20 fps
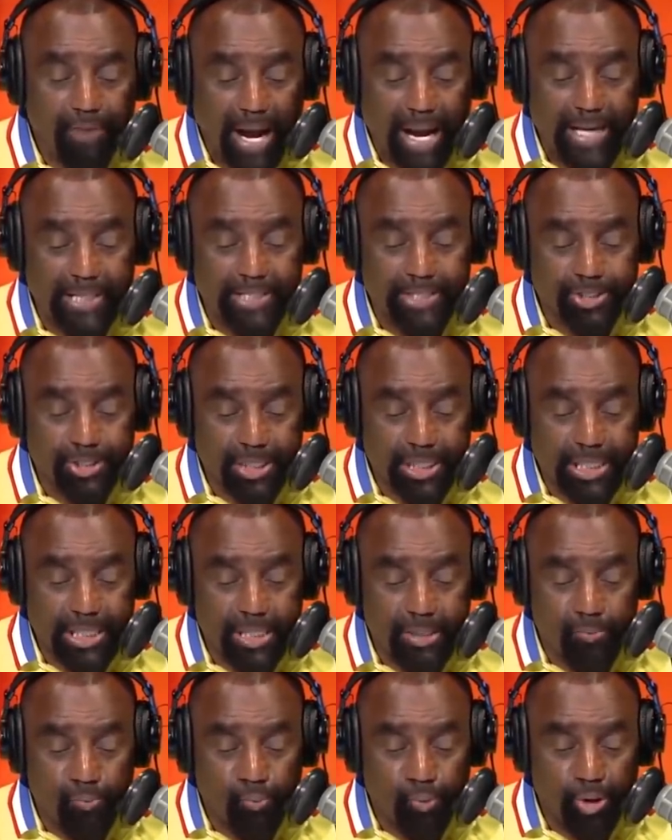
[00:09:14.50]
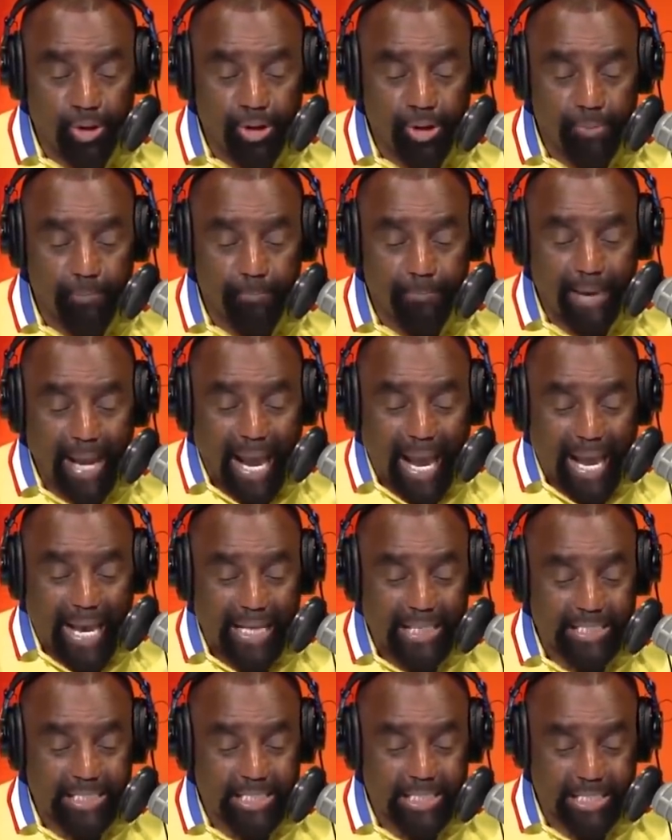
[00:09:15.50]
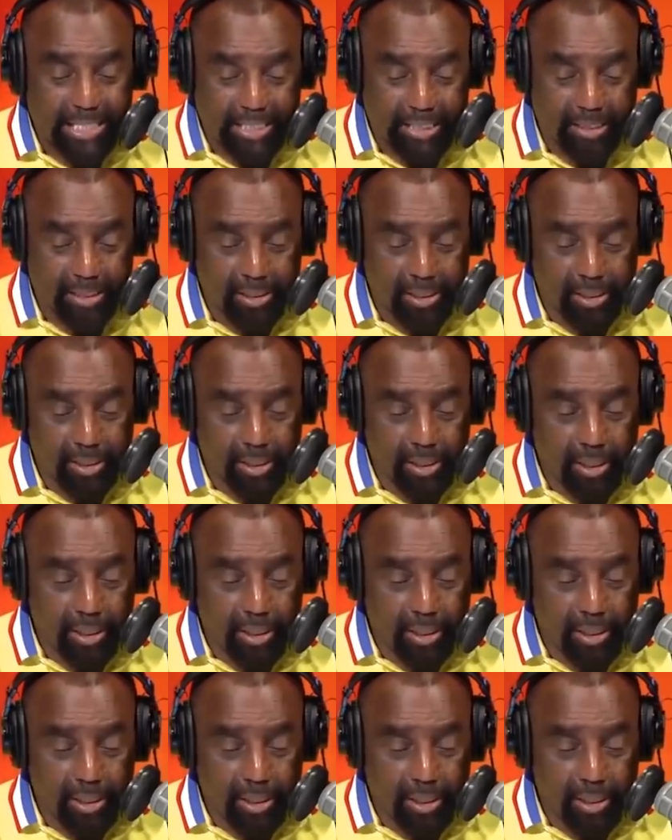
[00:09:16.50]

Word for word: fight to keep wearing masks,